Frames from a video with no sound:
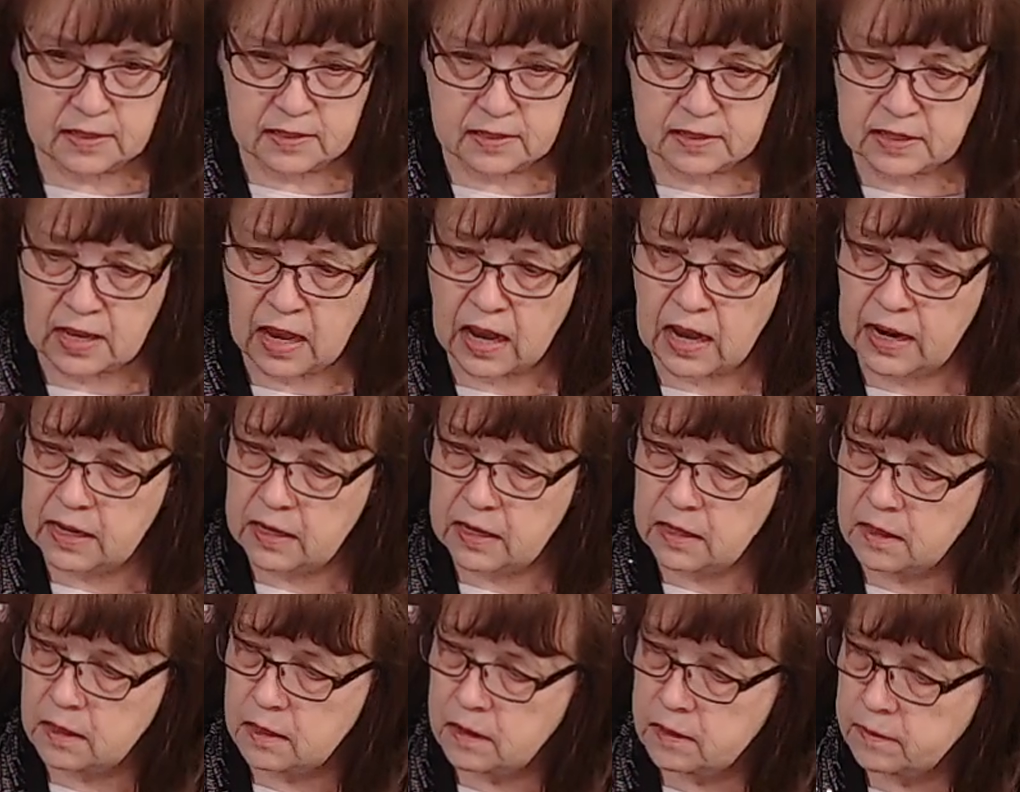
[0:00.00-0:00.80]

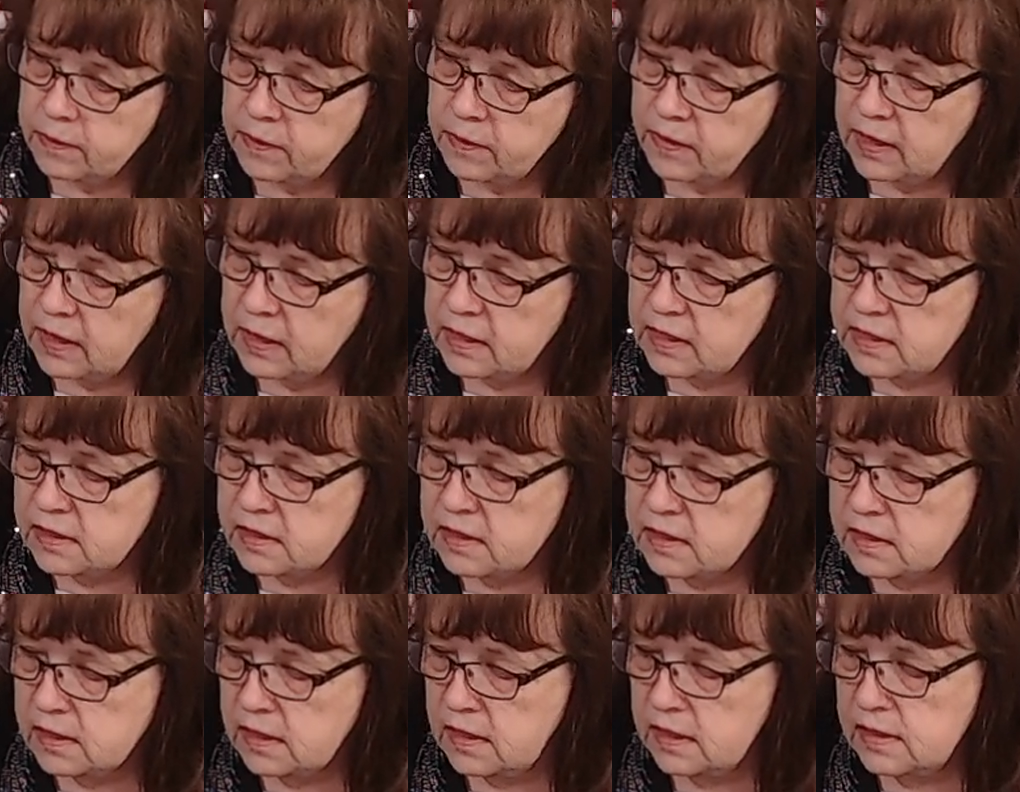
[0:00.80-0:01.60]
sign that
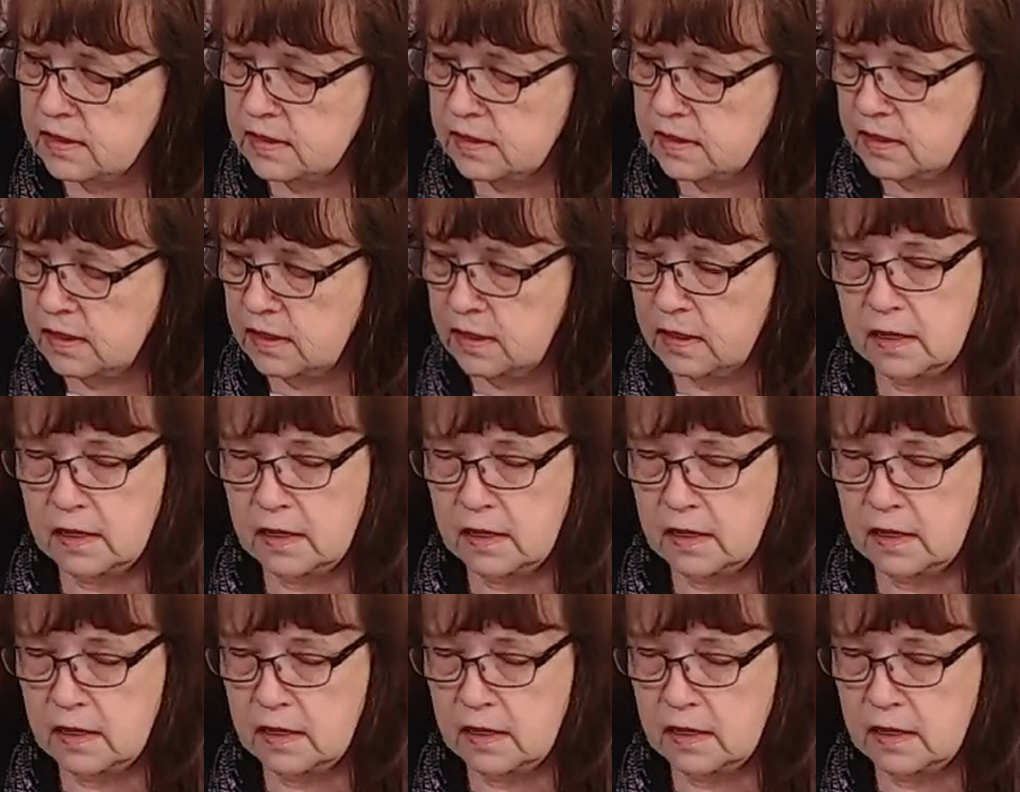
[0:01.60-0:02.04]
is is